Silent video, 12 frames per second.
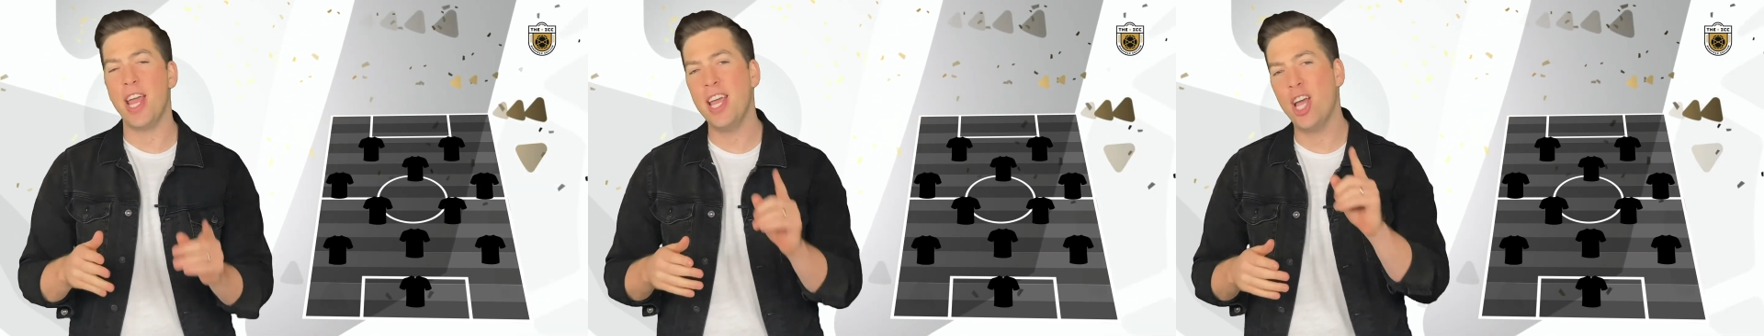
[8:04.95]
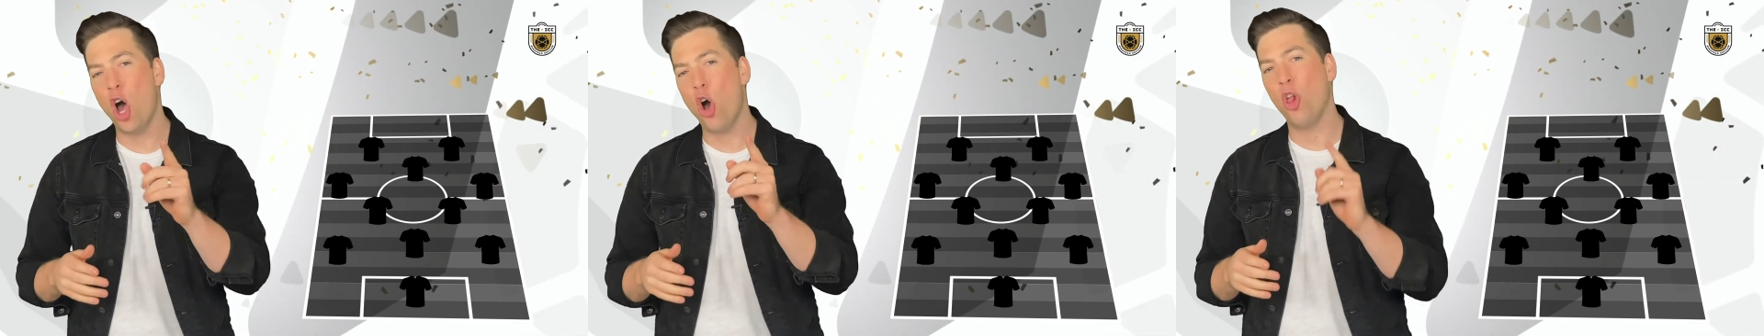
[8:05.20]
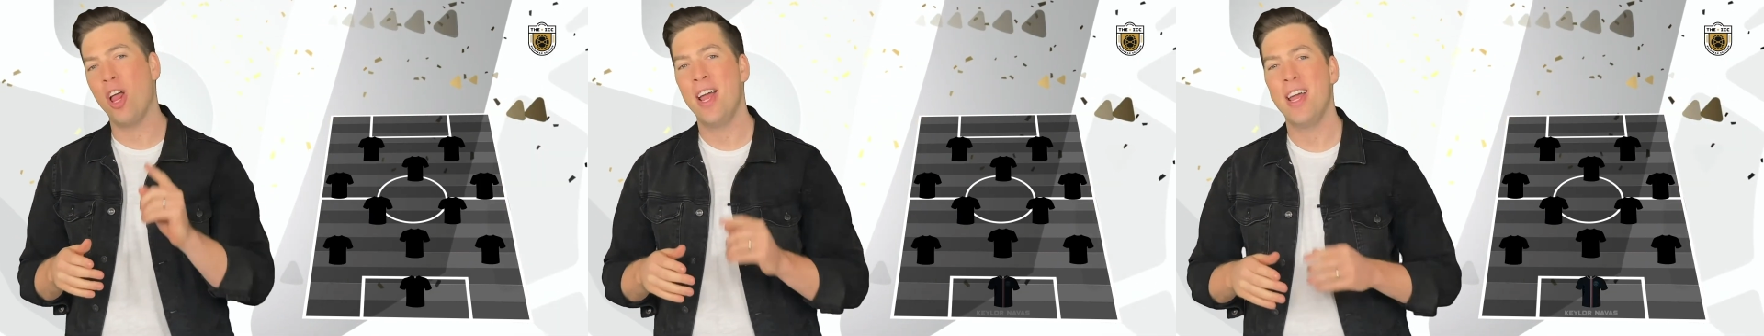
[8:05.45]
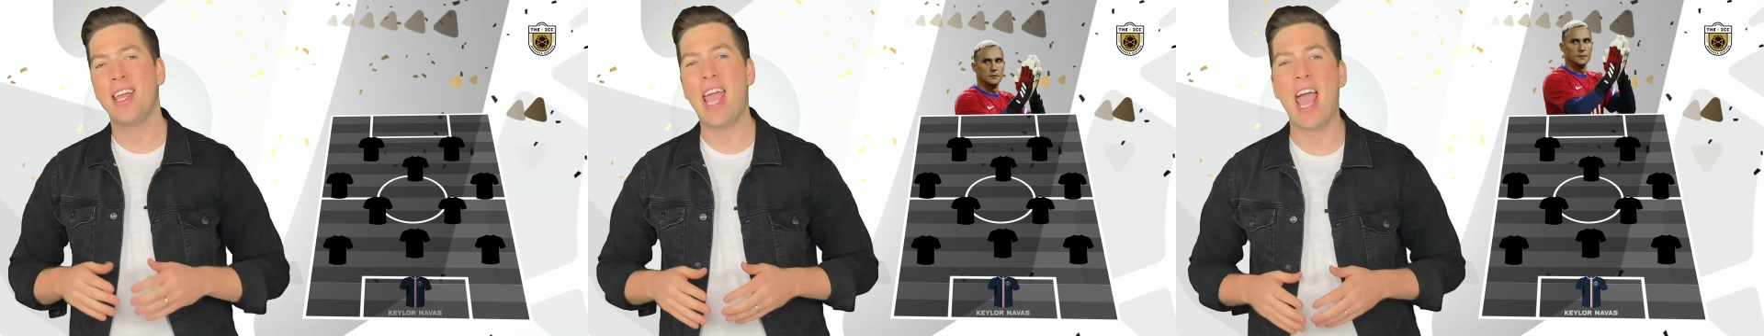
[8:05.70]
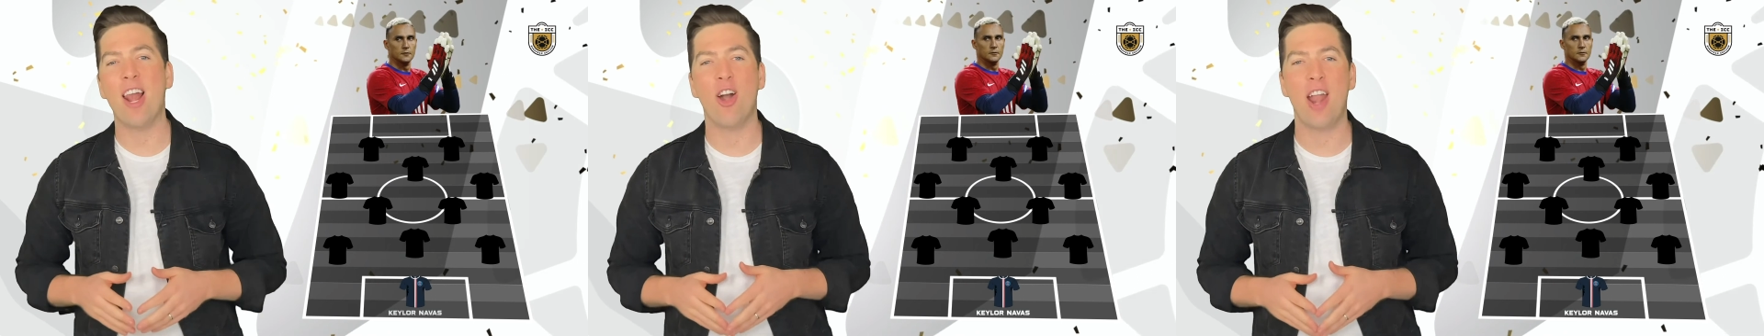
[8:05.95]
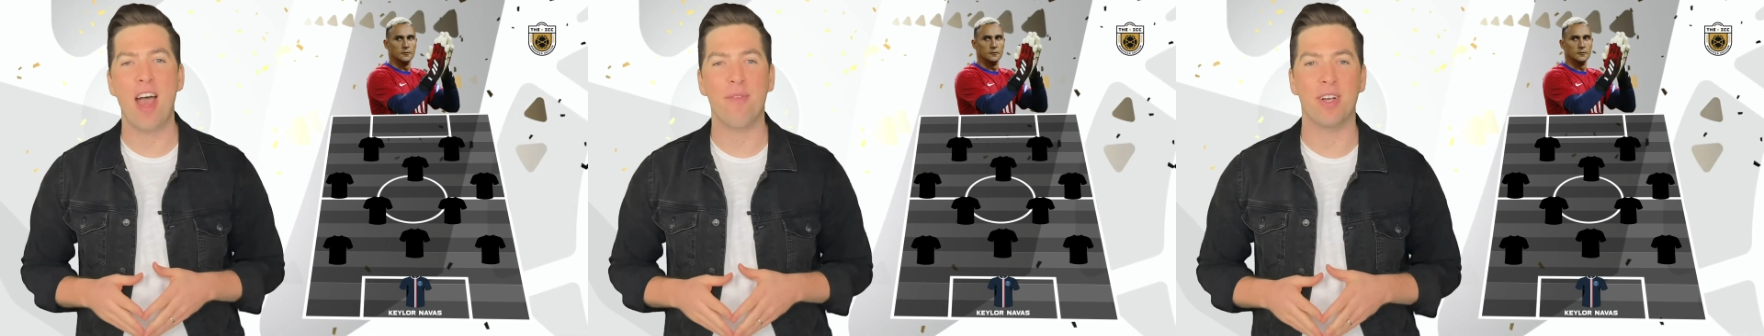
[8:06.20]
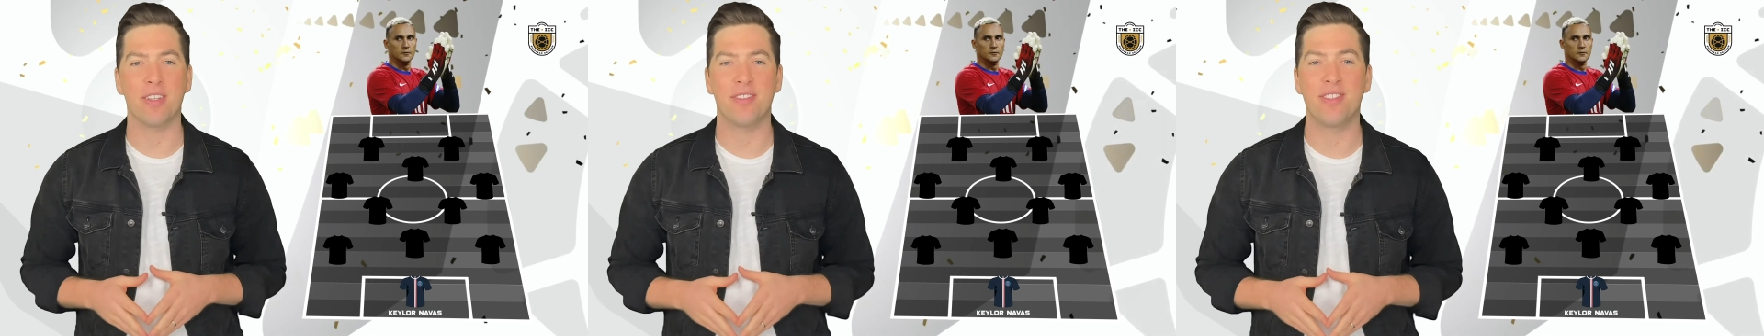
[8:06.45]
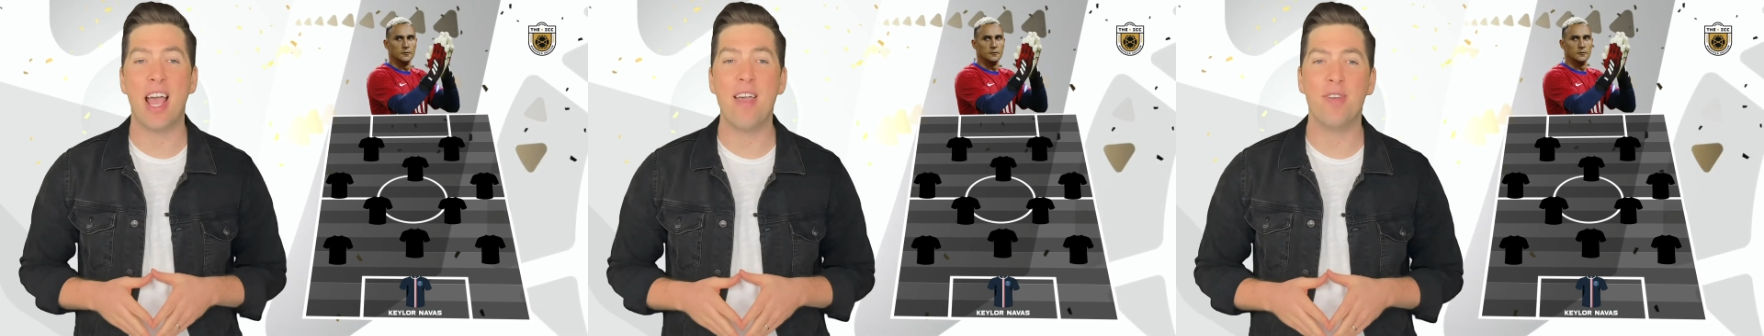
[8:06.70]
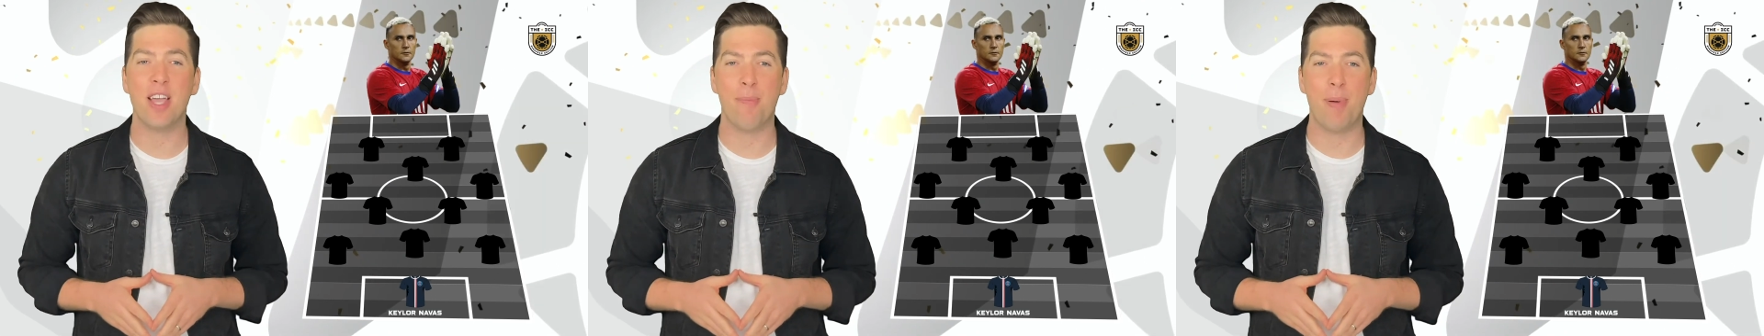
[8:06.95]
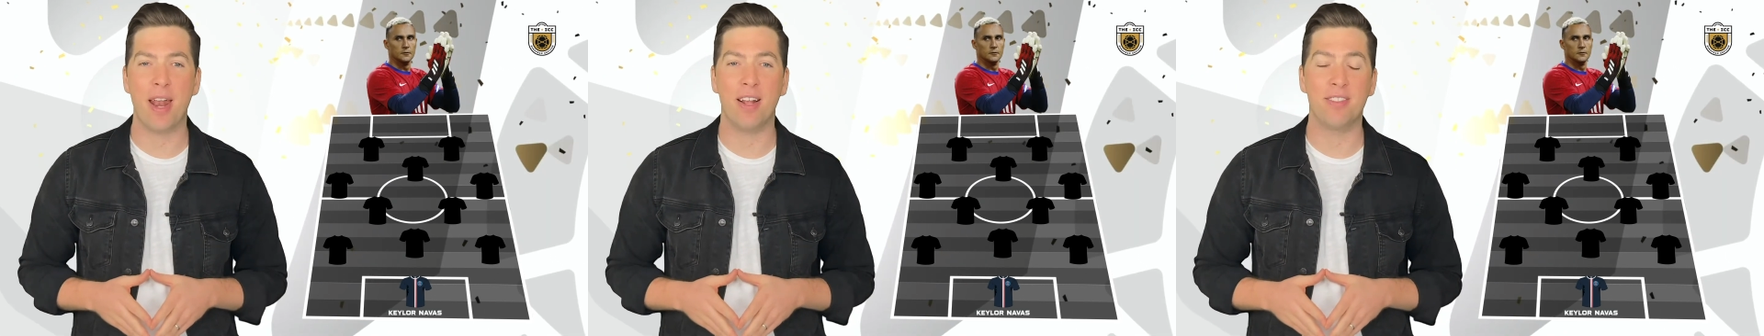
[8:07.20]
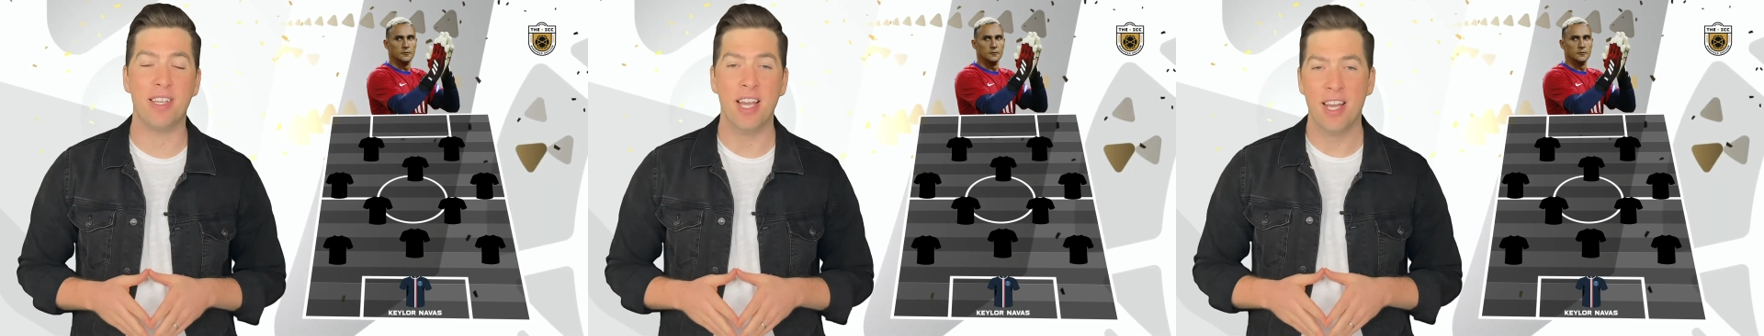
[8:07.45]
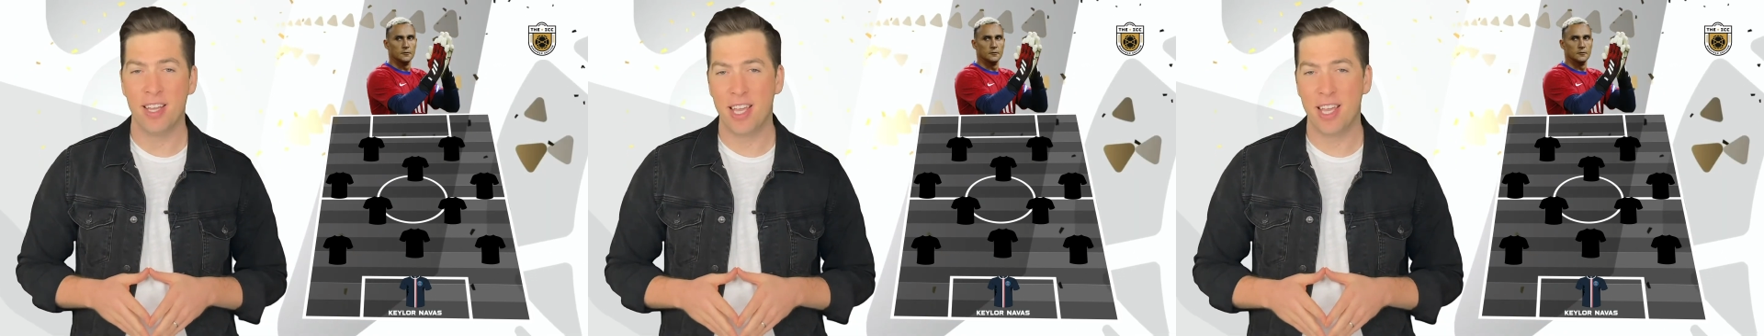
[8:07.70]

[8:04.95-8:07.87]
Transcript: In goal, Keylor Navas saving a penalty,